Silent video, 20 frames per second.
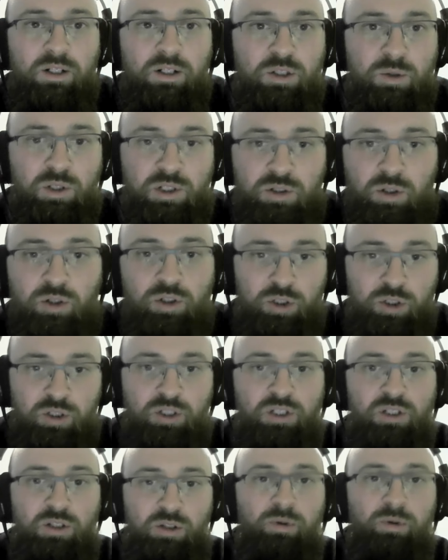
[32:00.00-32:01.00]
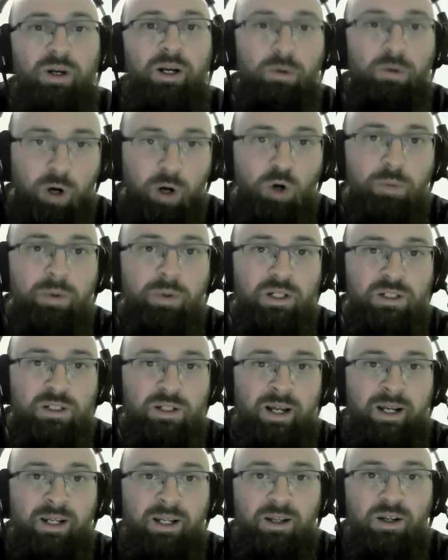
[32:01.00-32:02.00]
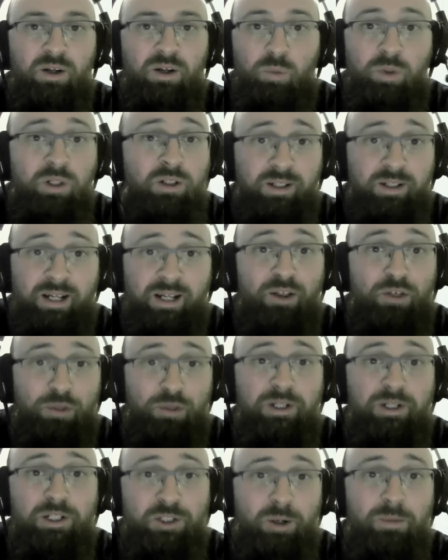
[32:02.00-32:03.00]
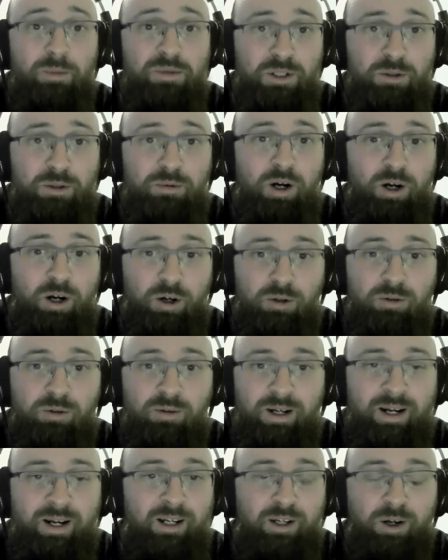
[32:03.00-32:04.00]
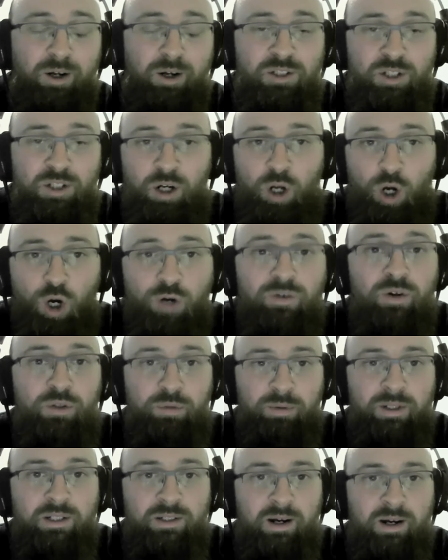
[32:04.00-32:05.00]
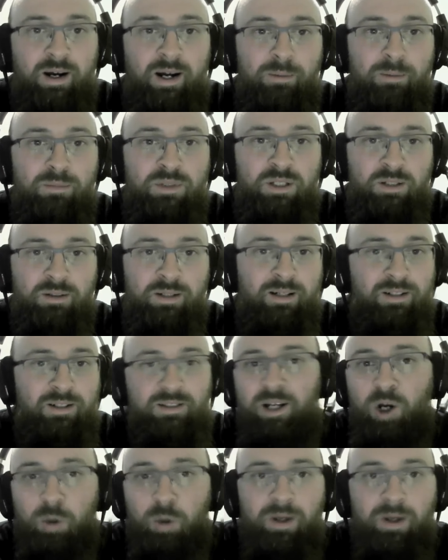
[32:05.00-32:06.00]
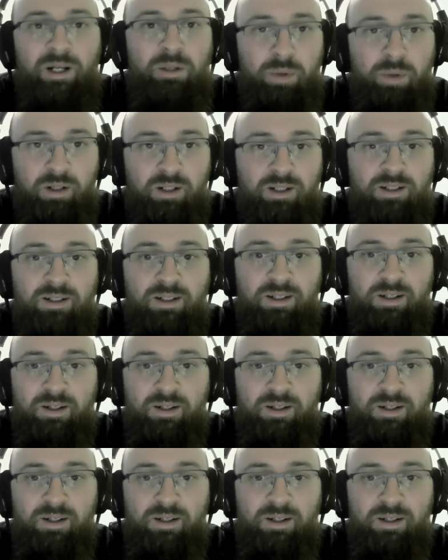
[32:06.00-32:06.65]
So it's not just 3 in a row, but it's like we could get 3 stops in a row and then go and turn it over 3 times, and that doesn't help anybody.